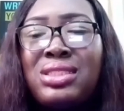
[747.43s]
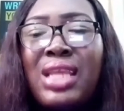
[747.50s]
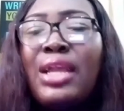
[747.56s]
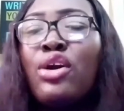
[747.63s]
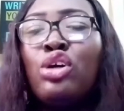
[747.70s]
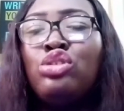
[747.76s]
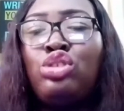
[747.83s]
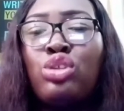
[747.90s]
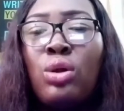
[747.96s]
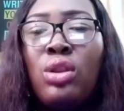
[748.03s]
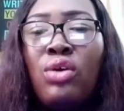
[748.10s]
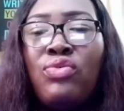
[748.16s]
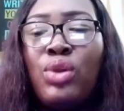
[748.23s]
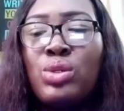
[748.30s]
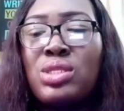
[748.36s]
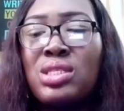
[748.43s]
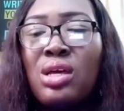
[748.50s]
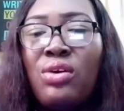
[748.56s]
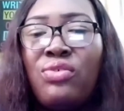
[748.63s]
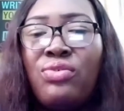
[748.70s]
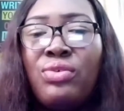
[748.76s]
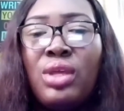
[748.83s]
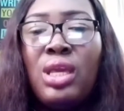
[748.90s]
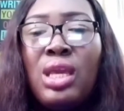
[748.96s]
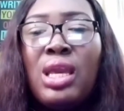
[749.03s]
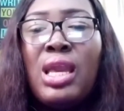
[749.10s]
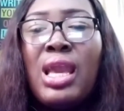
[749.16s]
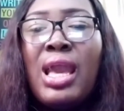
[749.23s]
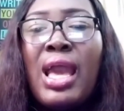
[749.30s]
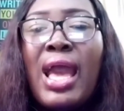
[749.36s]
Take control of yourself
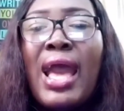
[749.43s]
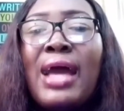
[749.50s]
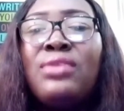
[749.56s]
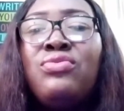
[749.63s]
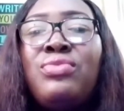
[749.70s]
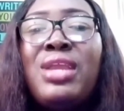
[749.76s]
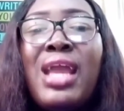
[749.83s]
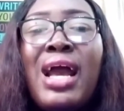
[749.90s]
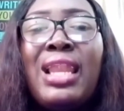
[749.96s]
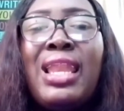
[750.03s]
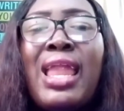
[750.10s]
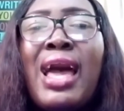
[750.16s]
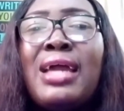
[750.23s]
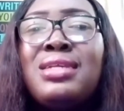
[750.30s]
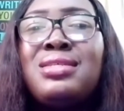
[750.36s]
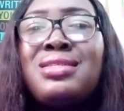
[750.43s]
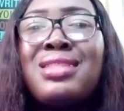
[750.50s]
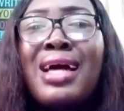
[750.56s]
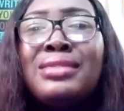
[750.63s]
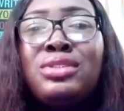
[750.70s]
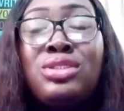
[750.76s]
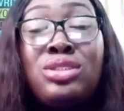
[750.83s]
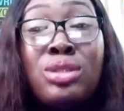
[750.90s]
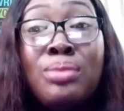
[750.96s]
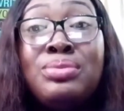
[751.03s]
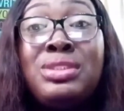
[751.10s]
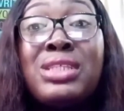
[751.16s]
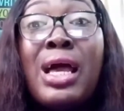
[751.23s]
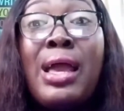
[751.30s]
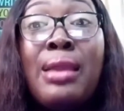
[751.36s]
and realize that
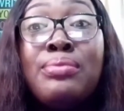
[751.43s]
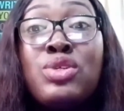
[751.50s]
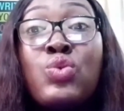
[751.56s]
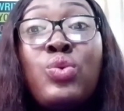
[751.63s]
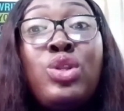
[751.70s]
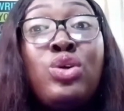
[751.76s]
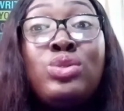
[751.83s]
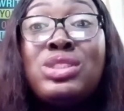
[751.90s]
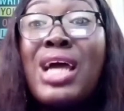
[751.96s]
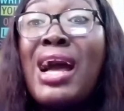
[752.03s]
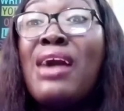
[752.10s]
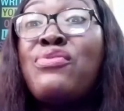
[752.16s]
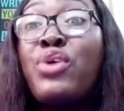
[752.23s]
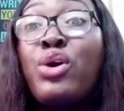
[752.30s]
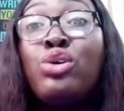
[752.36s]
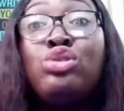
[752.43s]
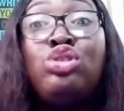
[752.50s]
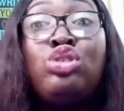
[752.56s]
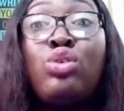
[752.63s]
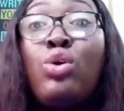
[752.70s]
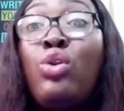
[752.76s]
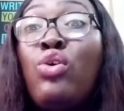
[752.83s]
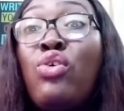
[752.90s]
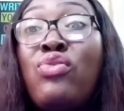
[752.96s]
sometimes we don't have control